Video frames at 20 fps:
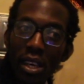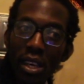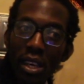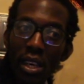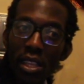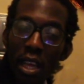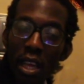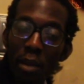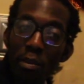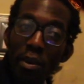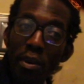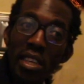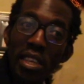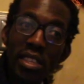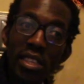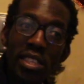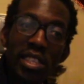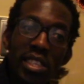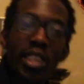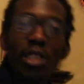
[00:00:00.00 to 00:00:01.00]
That
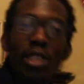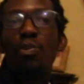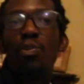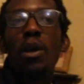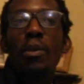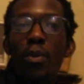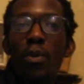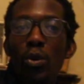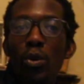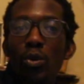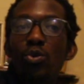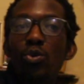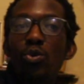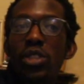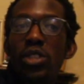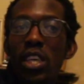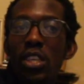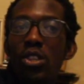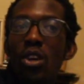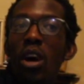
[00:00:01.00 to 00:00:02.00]
means 6 people lose
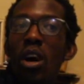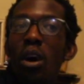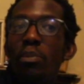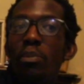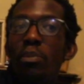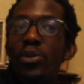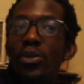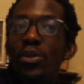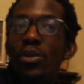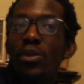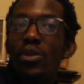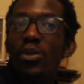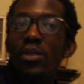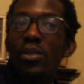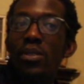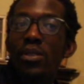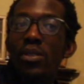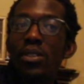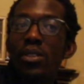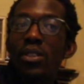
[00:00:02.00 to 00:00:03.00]
their jobs.
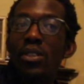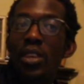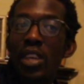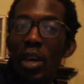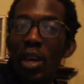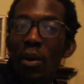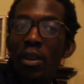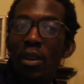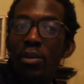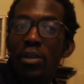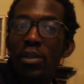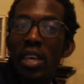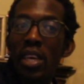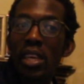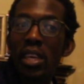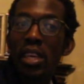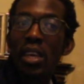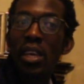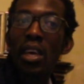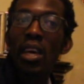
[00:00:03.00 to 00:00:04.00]
You know what I'm saying?
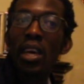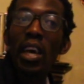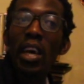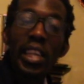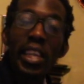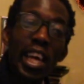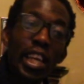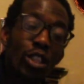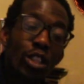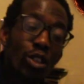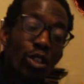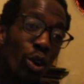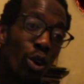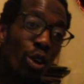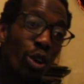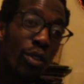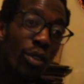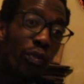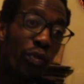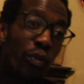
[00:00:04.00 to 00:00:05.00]
That's
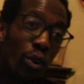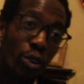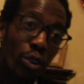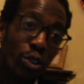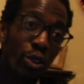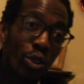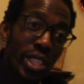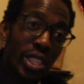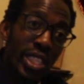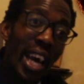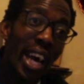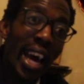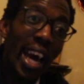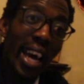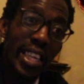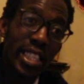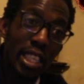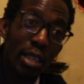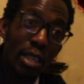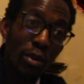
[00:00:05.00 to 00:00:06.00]
good for
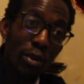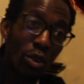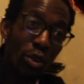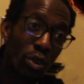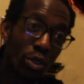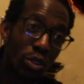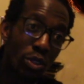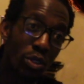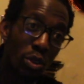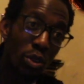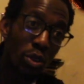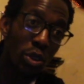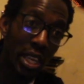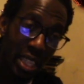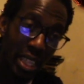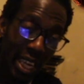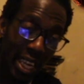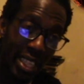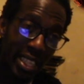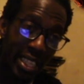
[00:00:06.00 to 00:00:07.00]
society because you can
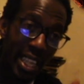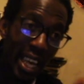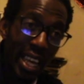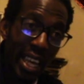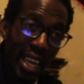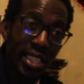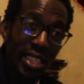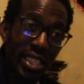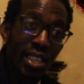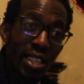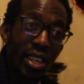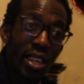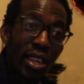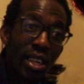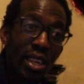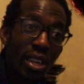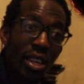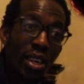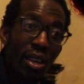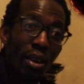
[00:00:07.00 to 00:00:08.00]
get that
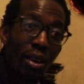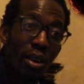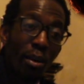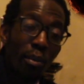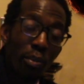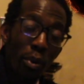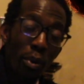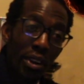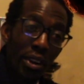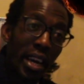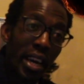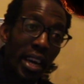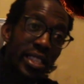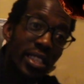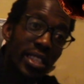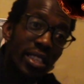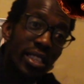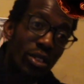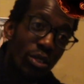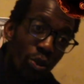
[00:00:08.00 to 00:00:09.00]

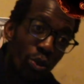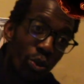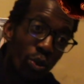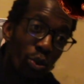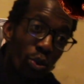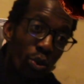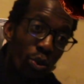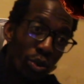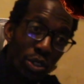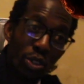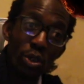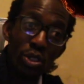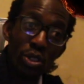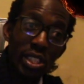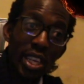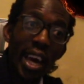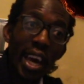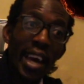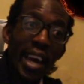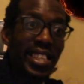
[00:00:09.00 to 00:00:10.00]
product to
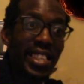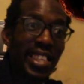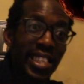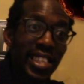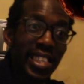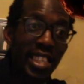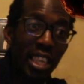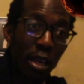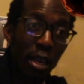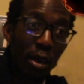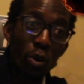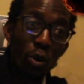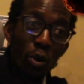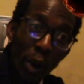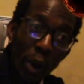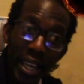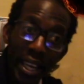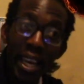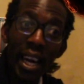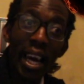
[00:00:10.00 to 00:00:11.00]
society
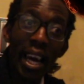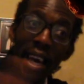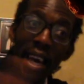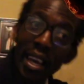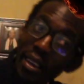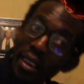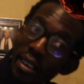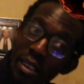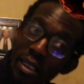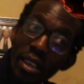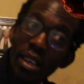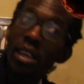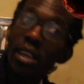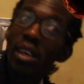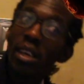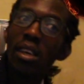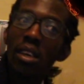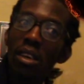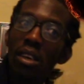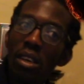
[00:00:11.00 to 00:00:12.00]
quicker and
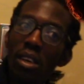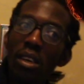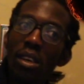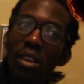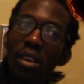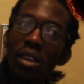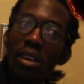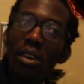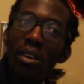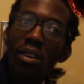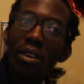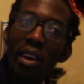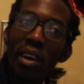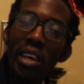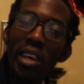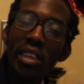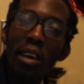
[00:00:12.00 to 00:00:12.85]
right.